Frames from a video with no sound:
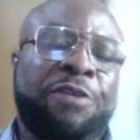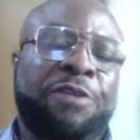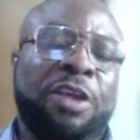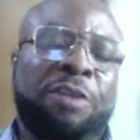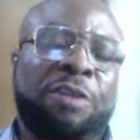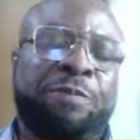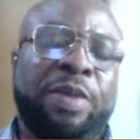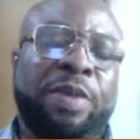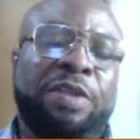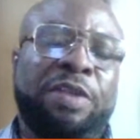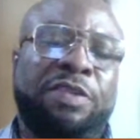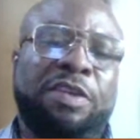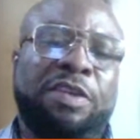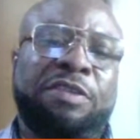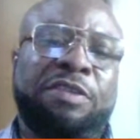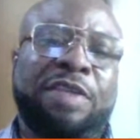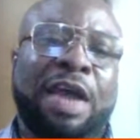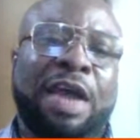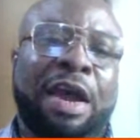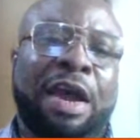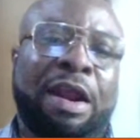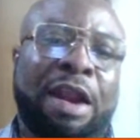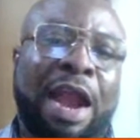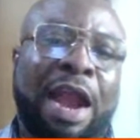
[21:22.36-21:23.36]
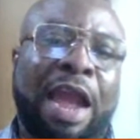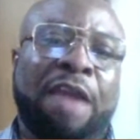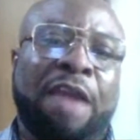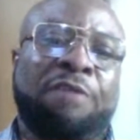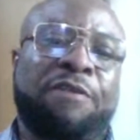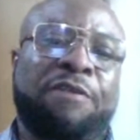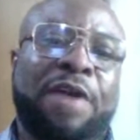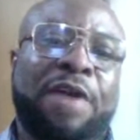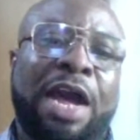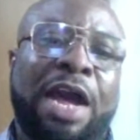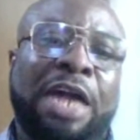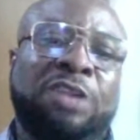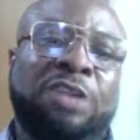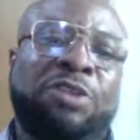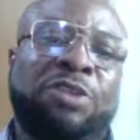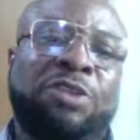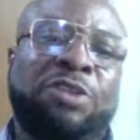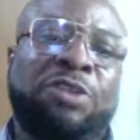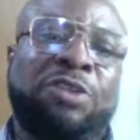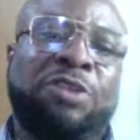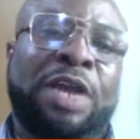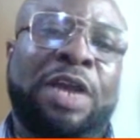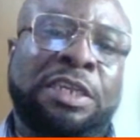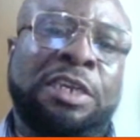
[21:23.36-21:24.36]
expenses that arrive at your
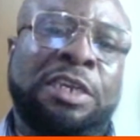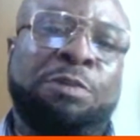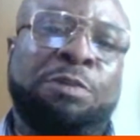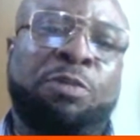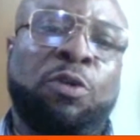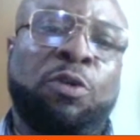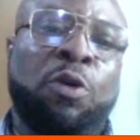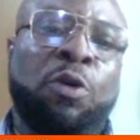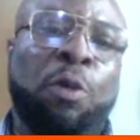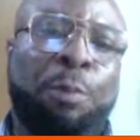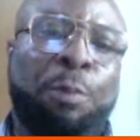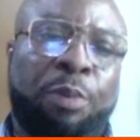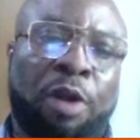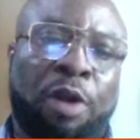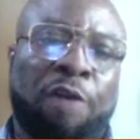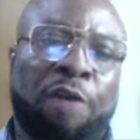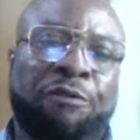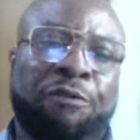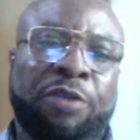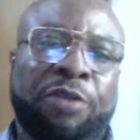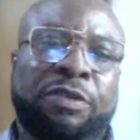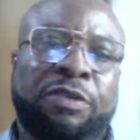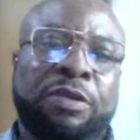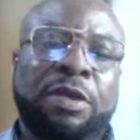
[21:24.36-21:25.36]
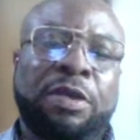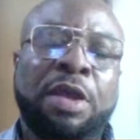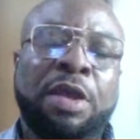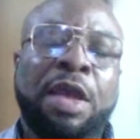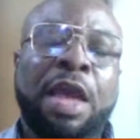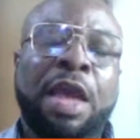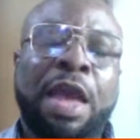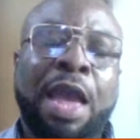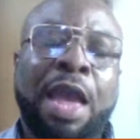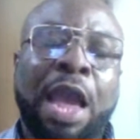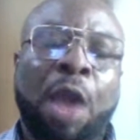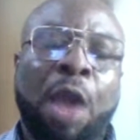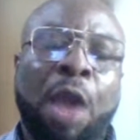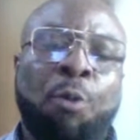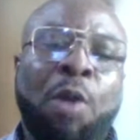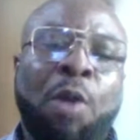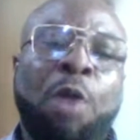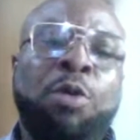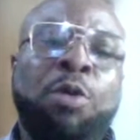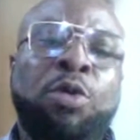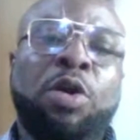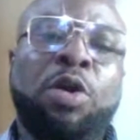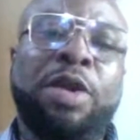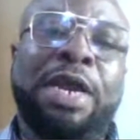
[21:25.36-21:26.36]
accessible profit. And when we
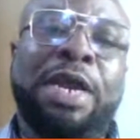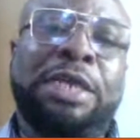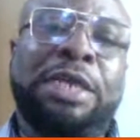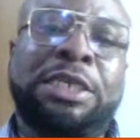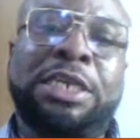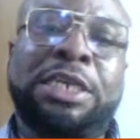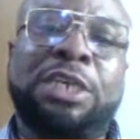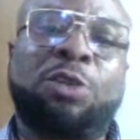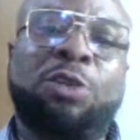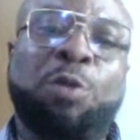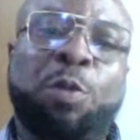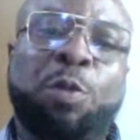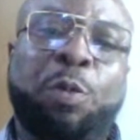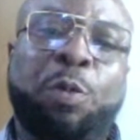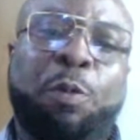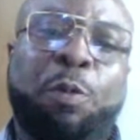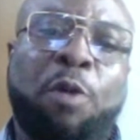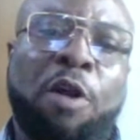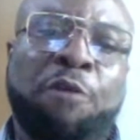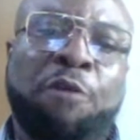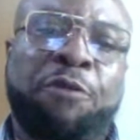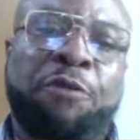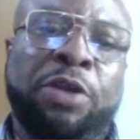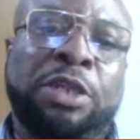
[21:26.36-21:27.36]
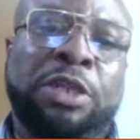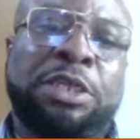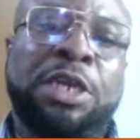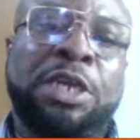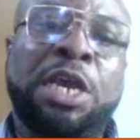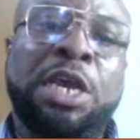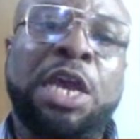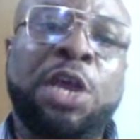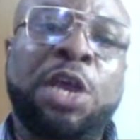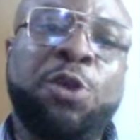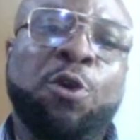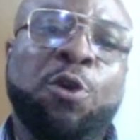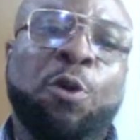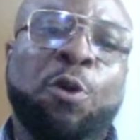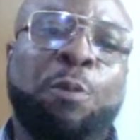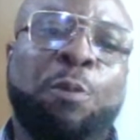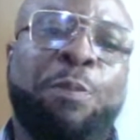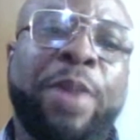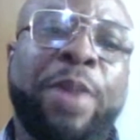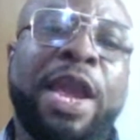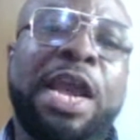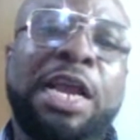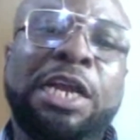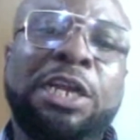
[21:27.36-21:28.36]
know the accessible profit, you
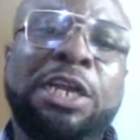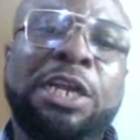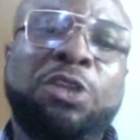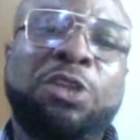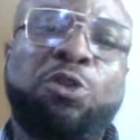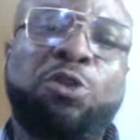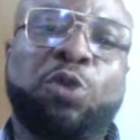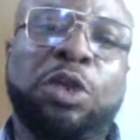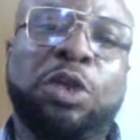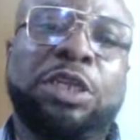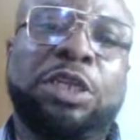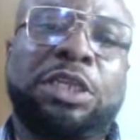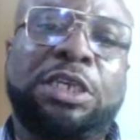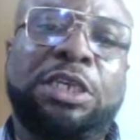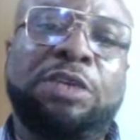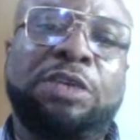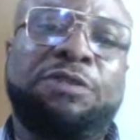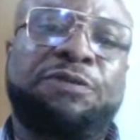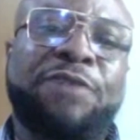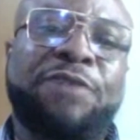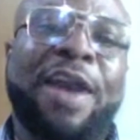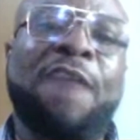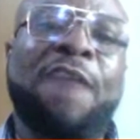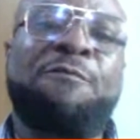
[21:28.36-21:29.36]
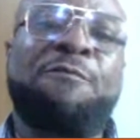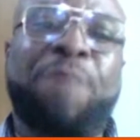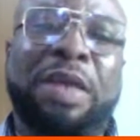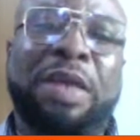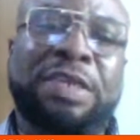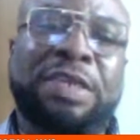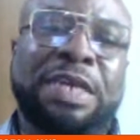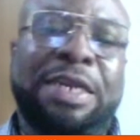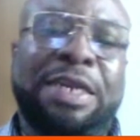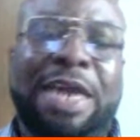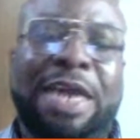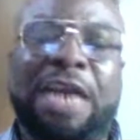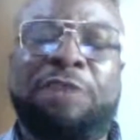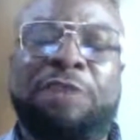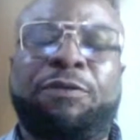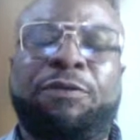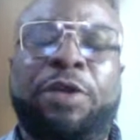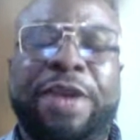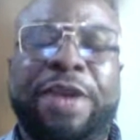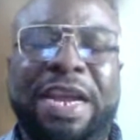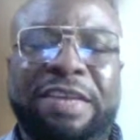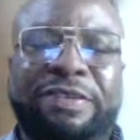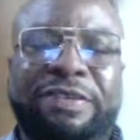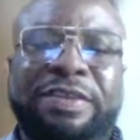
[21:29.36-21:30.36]
pay 25%. That's for
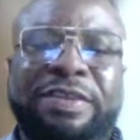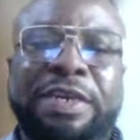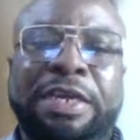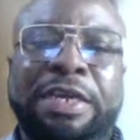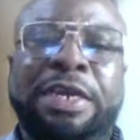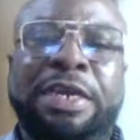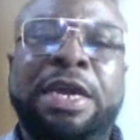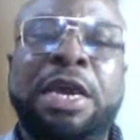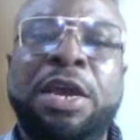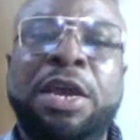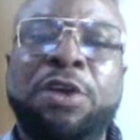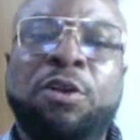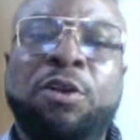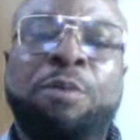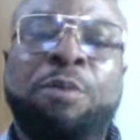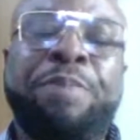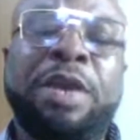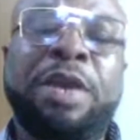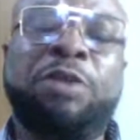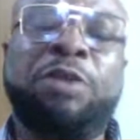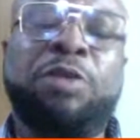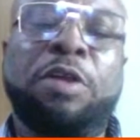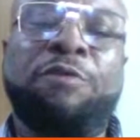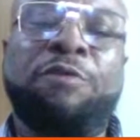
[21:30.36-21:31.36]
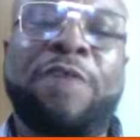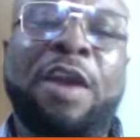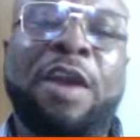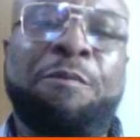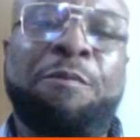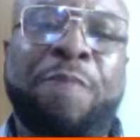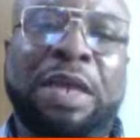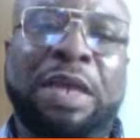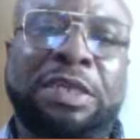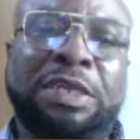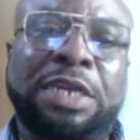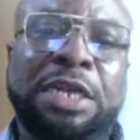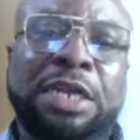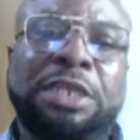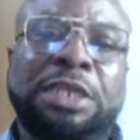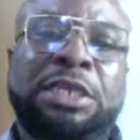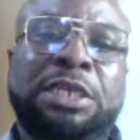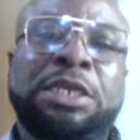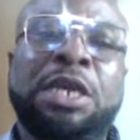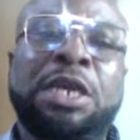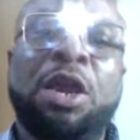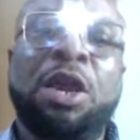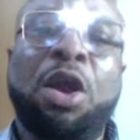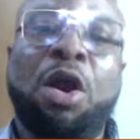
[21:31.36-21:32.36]
next year. You pay 25%
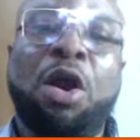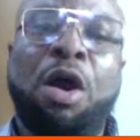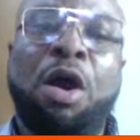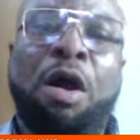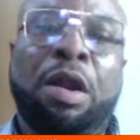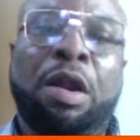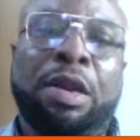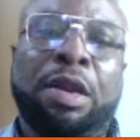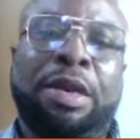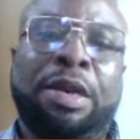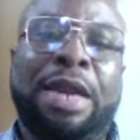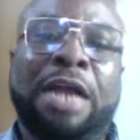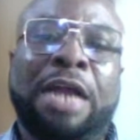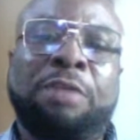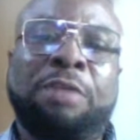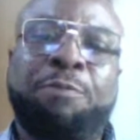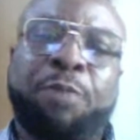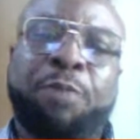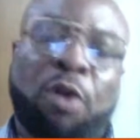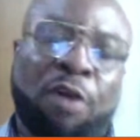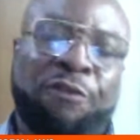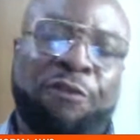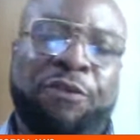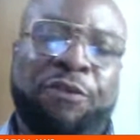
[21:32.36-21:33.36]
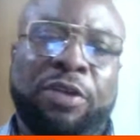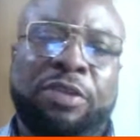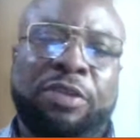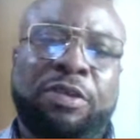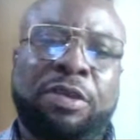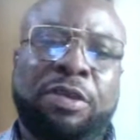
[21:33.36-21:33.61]
on that profit.